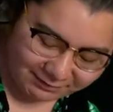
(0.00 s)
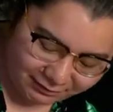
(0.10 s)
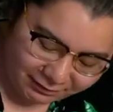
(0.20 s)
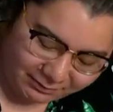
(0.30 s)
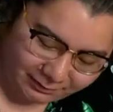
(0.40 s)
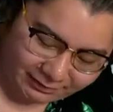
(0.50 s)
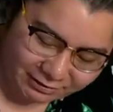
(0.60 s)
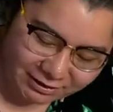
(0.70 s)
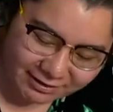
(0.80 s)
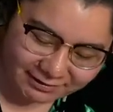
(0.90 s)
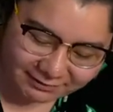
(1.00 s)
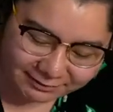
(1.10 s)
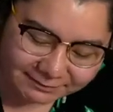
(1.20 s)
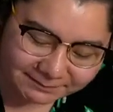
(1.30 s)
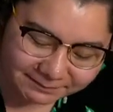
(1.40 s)
13 plus chat.
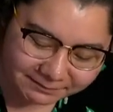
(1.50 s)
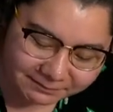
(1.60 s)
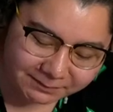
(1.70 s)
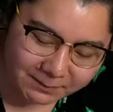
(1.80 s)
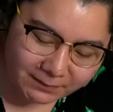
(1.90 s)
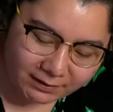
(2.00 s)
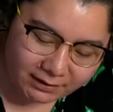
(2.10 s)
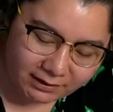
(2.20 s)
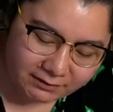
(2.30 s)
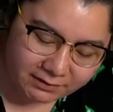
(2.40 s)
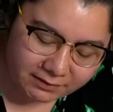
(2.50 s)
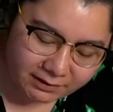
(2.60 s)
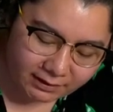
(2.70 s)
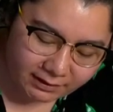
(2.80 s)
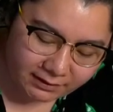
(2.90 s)
Anyway, so
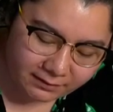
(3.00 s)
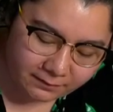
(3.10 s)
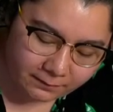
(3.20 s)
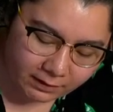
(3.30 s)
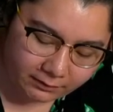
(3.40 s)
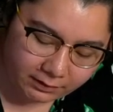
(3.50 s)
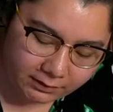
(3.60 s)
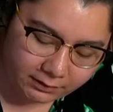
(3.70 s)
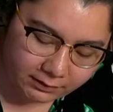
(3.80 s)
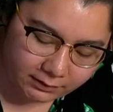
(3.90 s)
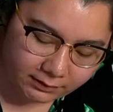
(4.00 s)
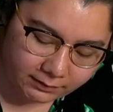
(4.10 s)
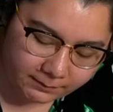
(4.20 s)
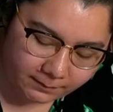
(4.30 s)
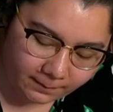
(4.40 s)
like, I have very good...